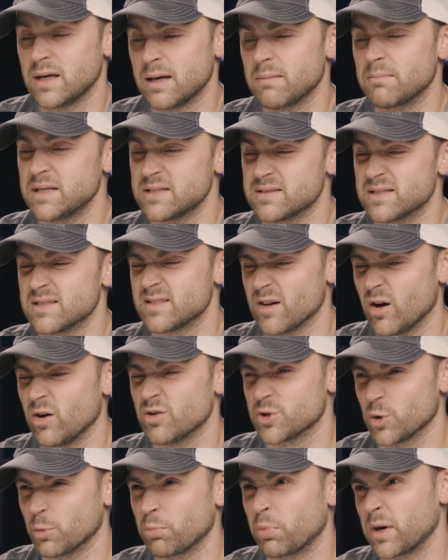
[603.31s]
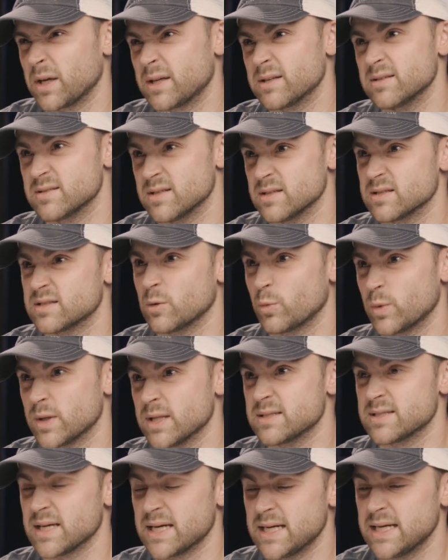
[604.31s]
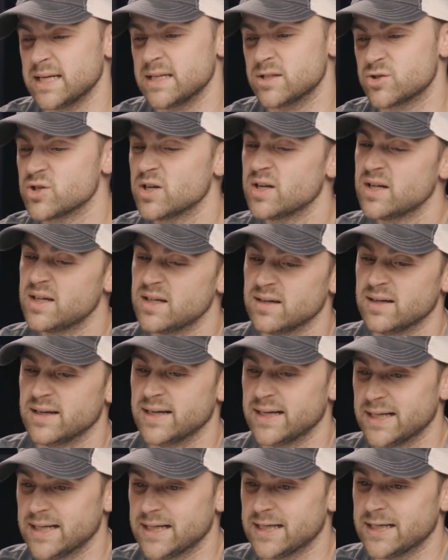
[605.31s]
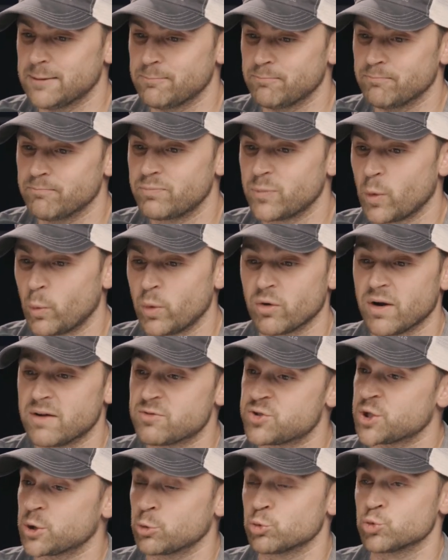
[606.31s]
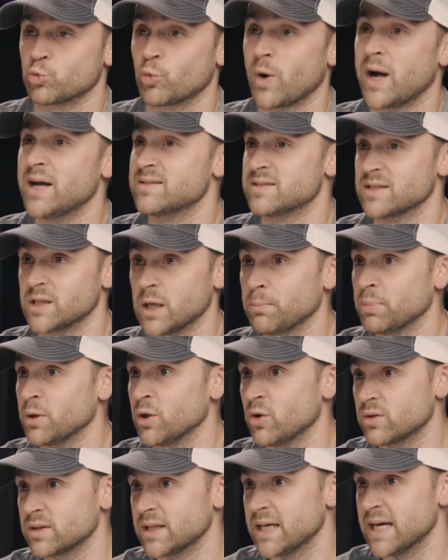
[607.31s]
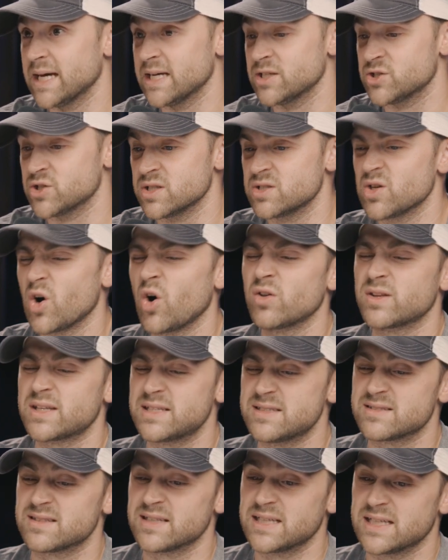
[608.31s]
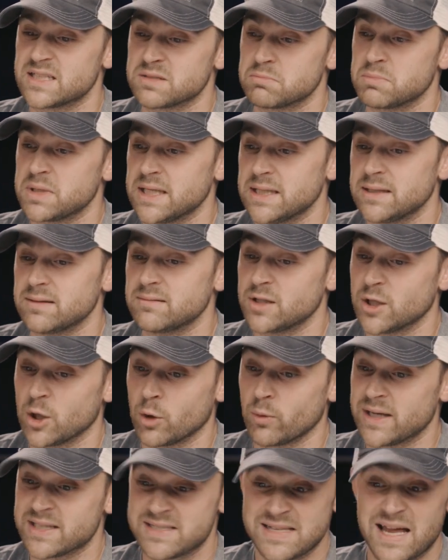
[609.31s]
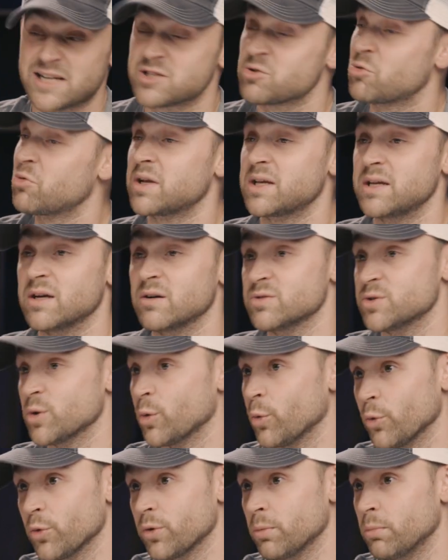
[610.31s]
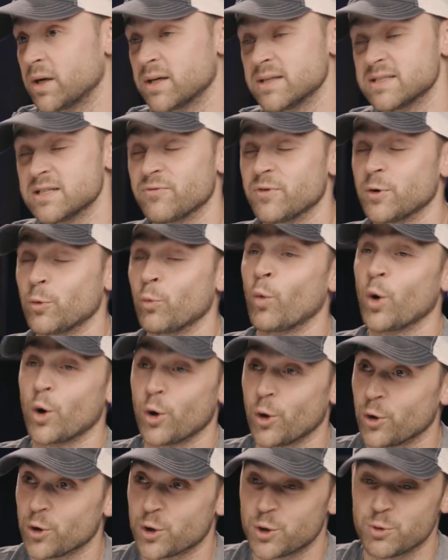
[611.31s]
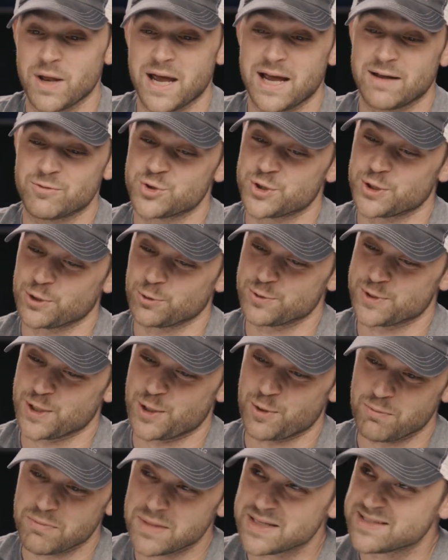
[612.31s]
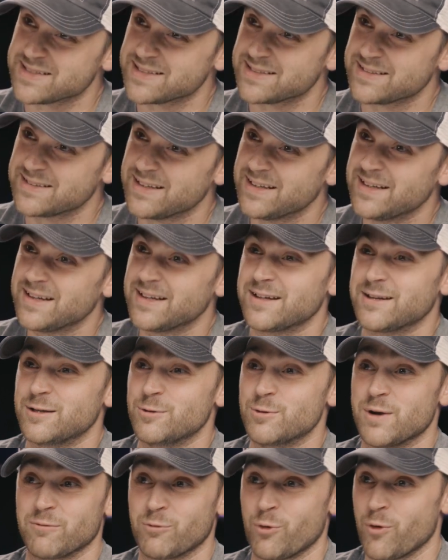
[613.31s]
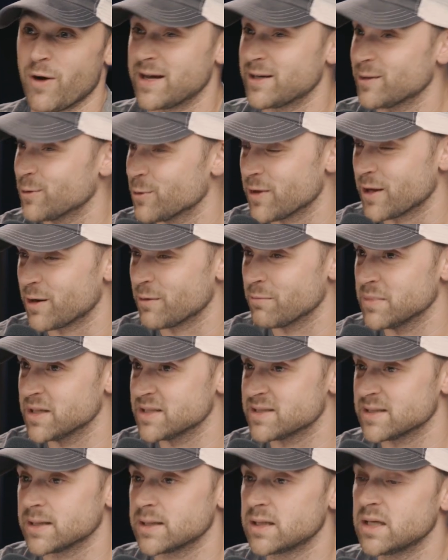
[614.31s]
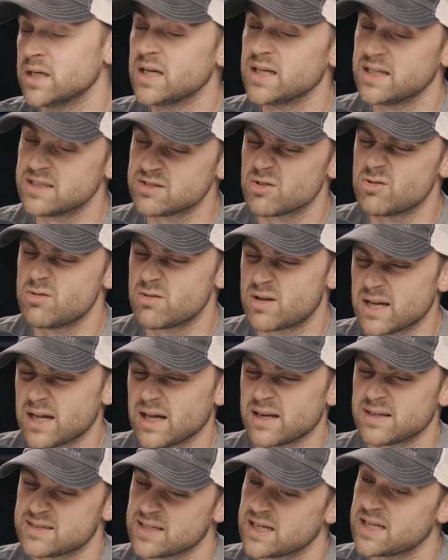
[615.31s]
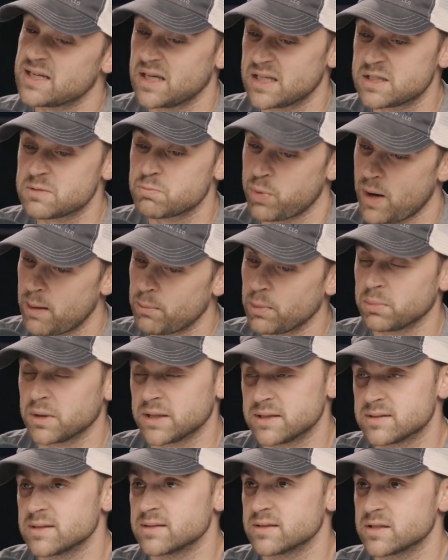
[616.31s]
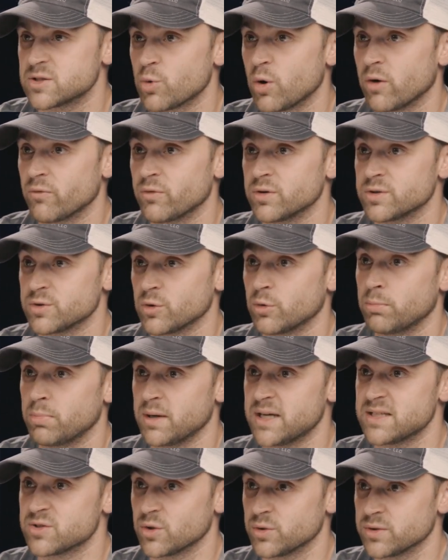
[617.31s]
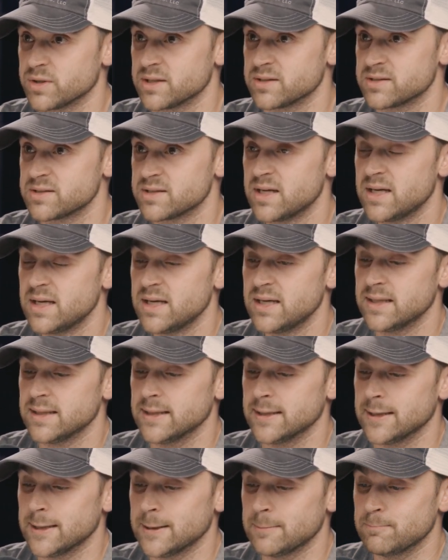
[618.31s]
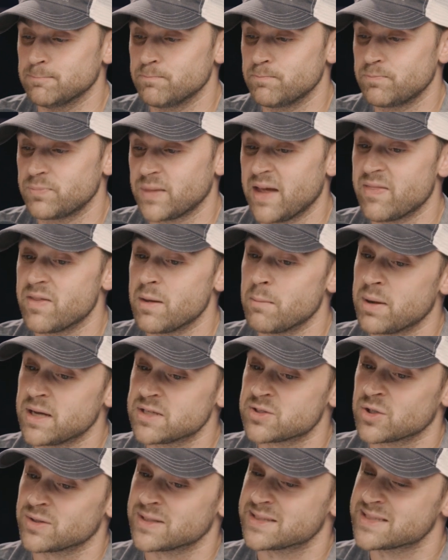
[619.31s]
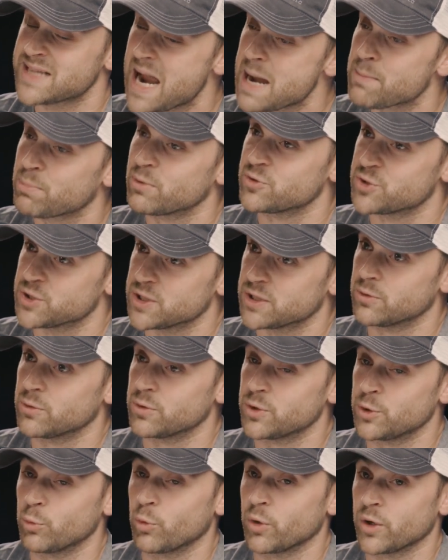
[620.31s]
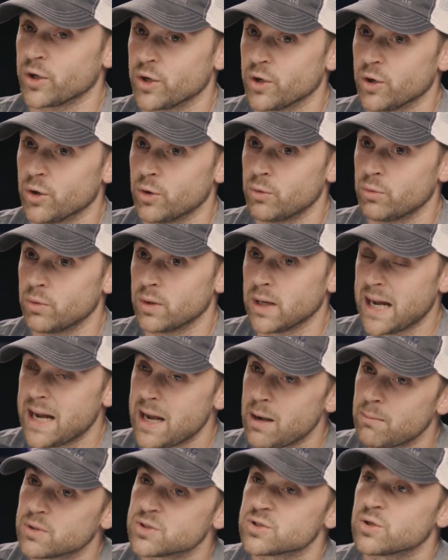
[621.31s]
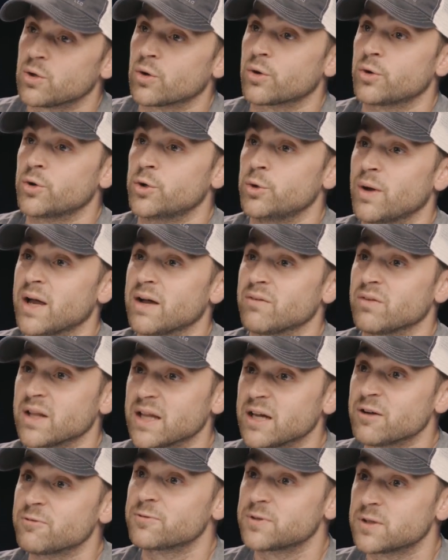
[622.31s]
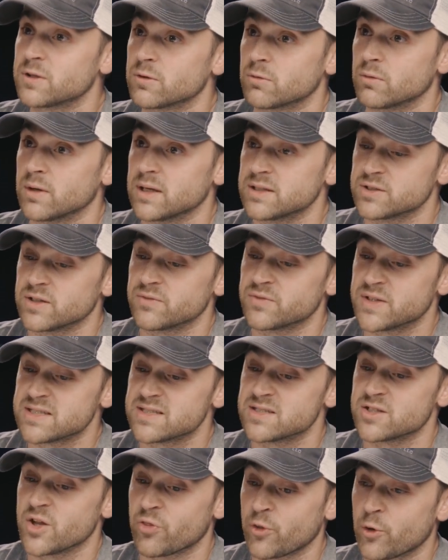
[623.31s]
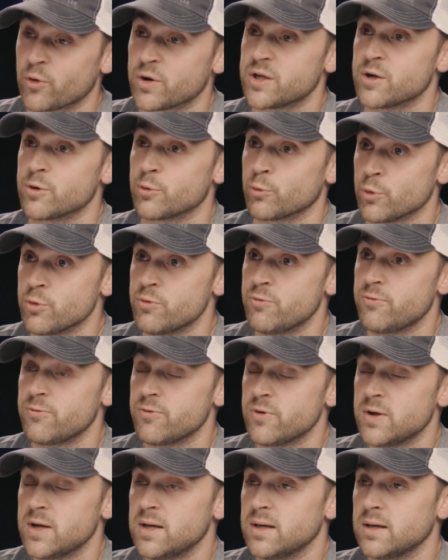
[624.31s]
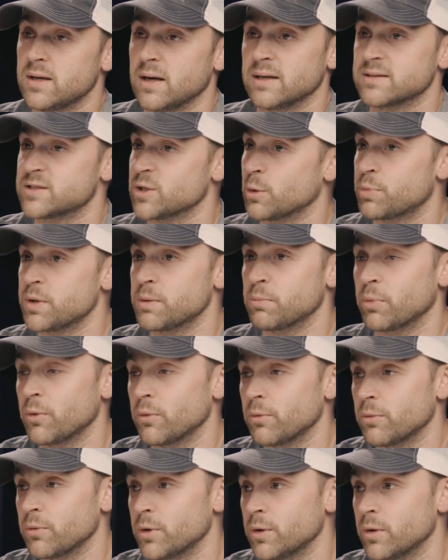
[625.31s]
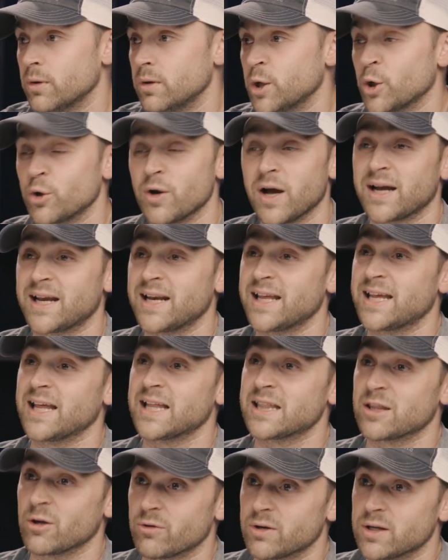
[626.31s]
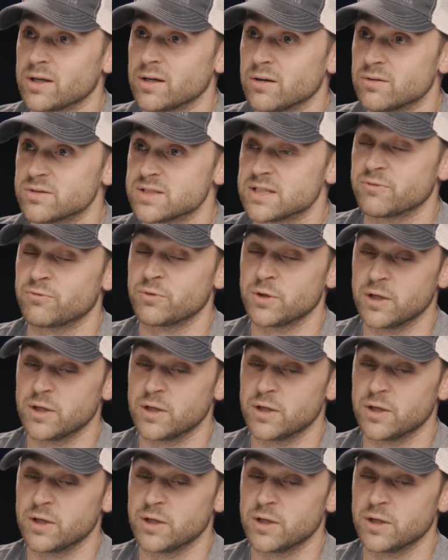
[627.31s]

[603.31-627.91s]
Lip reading: That means it's also pretty consistent with its age. We don't have shingles rising up along the edges. All these things mean, it's not 20 years old, because if it were, you'd have shingles that are missing. You'd have granular that are missing. And so you can kind of say it's probably 10 to 12 years old based on this. And then based on the type of shingle, you want to know how much longer do you have left, right? So if this is a 30-year roof, I'll tell people, you're not going to get 30 years.